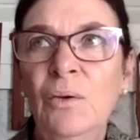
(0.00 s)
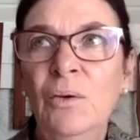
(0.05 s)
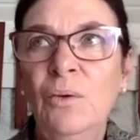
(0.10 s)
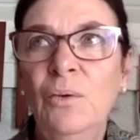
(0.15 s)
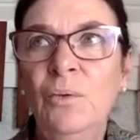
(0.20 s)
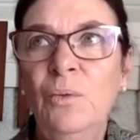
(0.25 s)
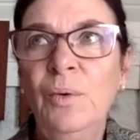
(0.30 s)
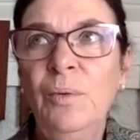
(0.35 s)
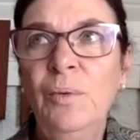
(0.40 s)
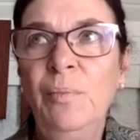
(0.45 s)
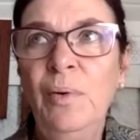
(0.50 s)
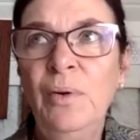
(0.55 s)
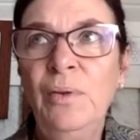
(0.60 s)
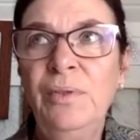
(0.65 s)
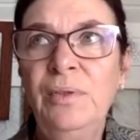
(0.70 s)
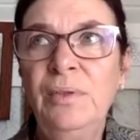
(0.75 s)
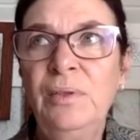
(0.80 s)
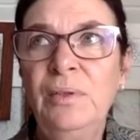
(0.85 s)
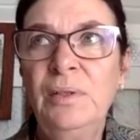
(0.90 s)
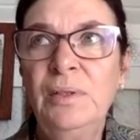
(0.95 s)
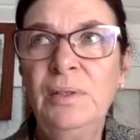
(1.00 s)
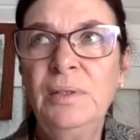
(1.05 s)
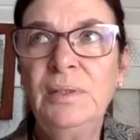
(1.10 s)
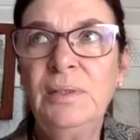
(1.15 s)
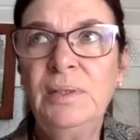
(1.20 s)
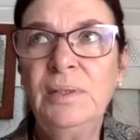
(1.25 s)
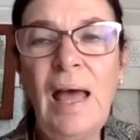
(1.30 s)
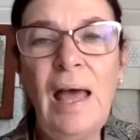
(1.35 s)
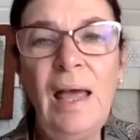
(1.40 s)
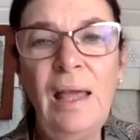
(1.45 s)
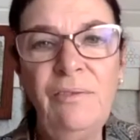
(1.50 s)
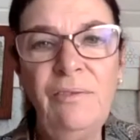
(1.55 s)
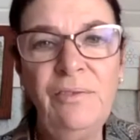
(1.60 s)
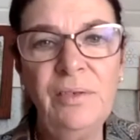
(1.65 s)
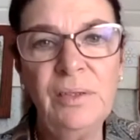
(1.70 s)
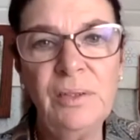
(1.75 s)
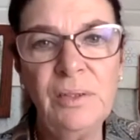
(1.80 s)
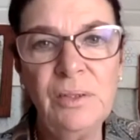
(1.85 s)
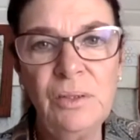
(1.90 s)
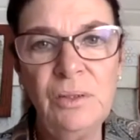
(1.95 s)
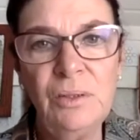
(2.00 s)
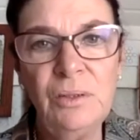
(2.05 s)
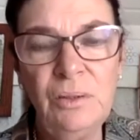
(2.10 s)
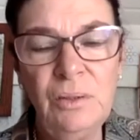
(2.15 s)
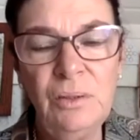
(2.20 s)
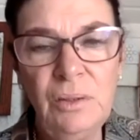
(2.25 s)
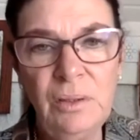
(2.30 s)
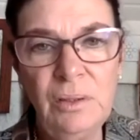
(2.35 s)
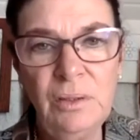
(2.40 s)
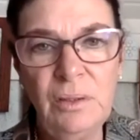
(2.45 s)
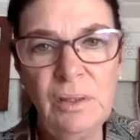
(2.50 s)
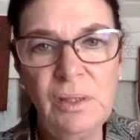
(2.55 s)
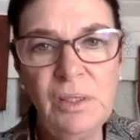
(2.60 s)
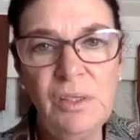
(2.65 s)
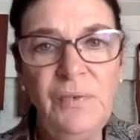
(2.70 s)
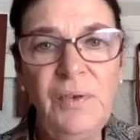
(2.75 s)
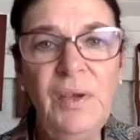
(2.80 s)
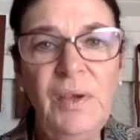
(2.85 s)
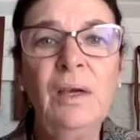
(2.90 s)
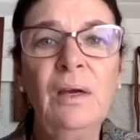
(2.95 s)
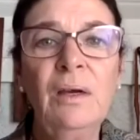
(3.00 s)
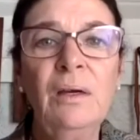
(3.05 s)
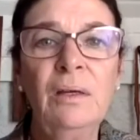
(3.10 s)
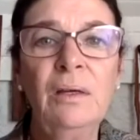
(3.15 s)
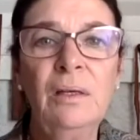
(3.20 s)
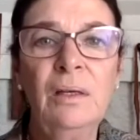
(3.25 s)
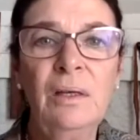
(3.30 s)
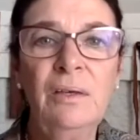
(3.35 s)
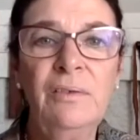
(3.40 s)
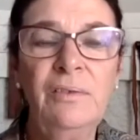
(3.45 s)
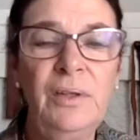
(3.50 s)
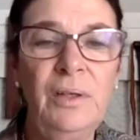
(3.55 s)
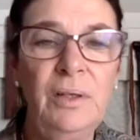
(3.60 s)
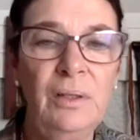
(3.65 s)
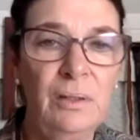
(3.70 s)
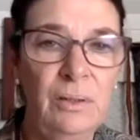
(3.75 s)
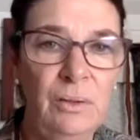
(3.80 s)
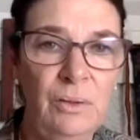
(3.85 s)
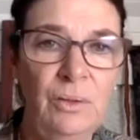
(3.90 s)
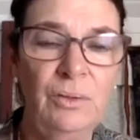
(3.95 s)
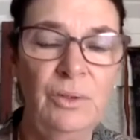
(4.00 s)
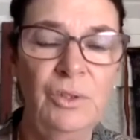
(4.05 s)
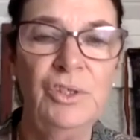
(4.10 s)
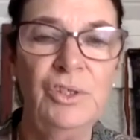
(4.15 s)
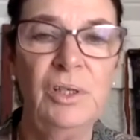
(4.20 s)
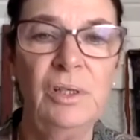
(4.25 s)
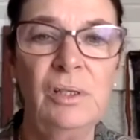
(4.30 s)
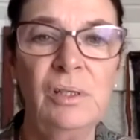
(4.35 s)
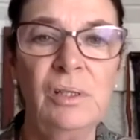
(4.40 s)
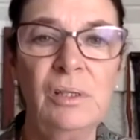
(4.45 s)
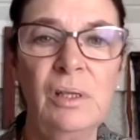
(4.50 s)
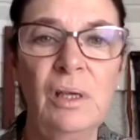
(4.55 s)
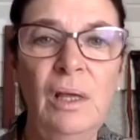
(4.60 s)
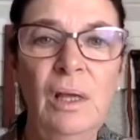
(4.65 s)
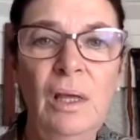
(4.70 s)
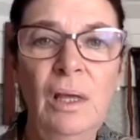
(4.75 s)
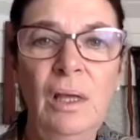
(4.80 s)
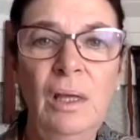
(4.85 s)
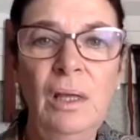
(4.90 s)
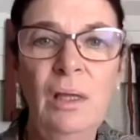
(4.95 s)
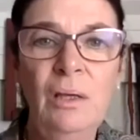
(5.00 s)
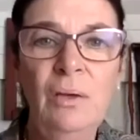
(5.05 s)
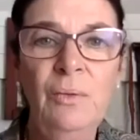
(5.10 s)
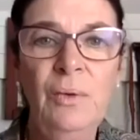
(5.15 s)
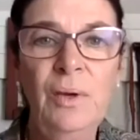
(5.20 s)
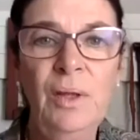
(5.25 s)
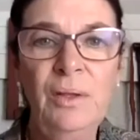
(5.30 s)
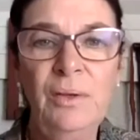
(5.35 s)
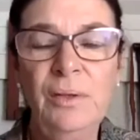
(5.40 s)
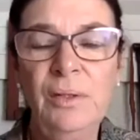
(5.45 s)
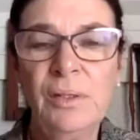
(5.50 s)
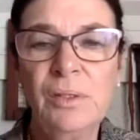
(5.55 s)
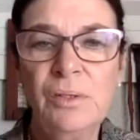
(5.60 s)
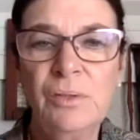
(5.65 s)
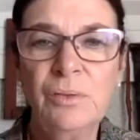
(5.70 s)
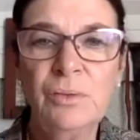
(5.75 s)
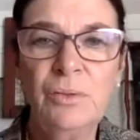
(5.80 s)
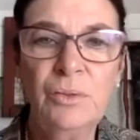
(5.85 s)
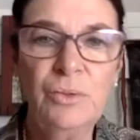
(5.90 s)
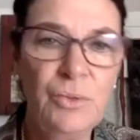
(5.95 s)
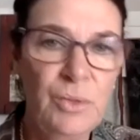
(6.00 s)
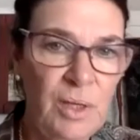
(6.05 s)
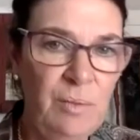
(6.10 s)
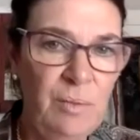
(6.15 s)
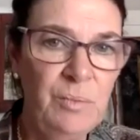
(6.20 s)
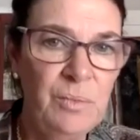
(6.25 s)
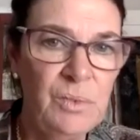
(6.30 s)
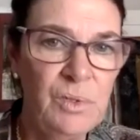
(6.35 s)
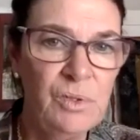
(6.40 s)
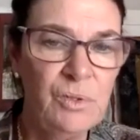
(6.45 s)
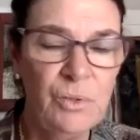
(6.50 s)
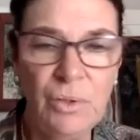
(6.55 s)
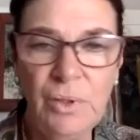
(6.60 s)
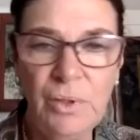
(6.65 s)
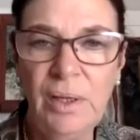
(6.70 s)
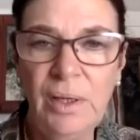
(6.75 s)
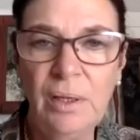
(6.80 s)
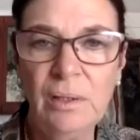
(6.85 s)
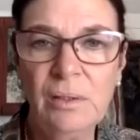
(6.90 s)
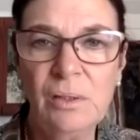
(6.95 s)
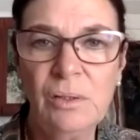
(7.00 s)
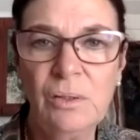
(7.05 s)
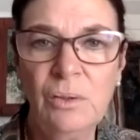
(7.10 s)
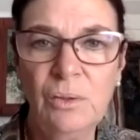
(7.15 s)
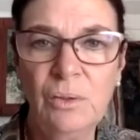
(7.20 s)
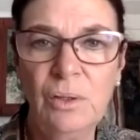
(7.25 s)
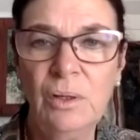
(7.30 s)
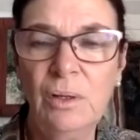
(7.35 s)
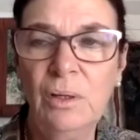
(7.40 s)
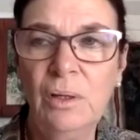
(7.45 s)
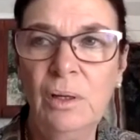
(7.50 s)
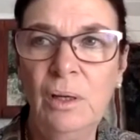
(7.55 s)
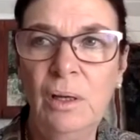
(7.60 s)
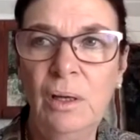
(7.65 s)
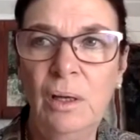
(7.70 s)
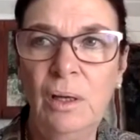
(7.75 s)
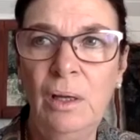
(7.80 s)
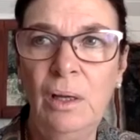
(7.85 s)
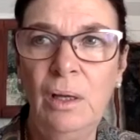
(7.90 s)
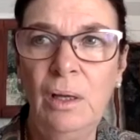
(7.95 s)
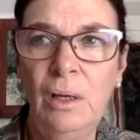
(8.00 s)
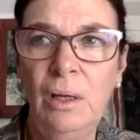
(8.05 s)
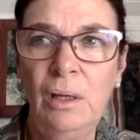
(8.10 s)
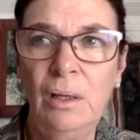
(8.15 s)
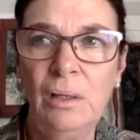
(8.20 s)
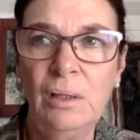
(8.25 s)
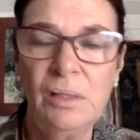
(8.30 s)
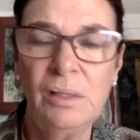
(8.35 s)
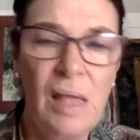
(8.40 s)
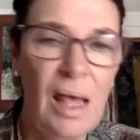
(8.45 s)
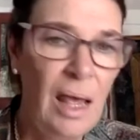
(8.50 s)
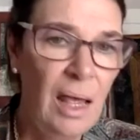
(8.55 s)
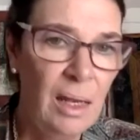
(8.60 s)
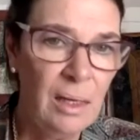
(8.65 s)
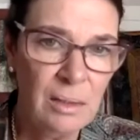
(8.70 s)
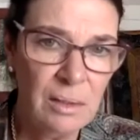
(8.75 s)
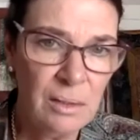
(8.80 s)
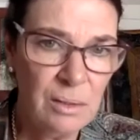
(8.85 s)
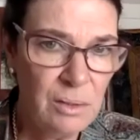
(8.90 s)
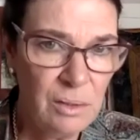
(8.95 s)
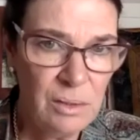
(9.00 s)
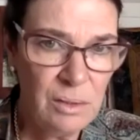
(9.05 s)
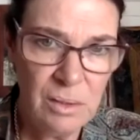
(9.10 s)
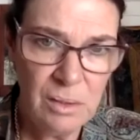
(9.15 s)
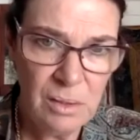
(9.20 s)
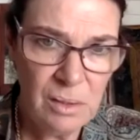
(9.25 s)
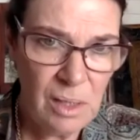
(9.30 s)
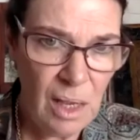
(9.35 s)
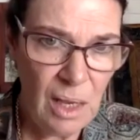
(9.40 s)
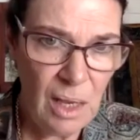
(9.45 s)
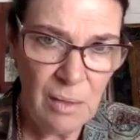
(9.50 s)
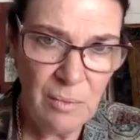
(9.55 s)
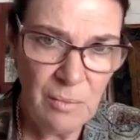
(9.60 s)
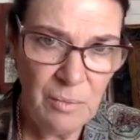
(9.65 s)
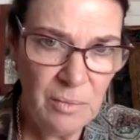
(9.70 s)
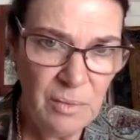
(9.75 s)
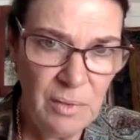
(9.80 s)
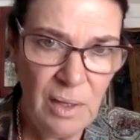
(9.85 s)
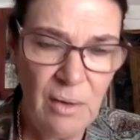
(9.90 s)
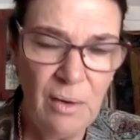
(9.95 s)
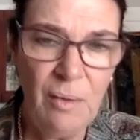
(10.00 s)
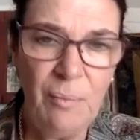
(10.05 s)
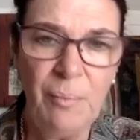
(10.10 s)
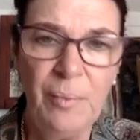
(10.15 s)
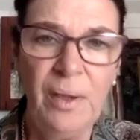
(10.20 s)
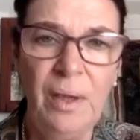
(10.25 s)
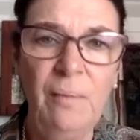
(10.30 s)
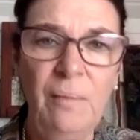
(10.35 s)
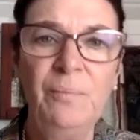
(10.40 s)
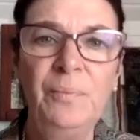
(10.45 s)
we both dive into the sphere of the unconscious, whether it's through dreams, drawings, or sand therapy.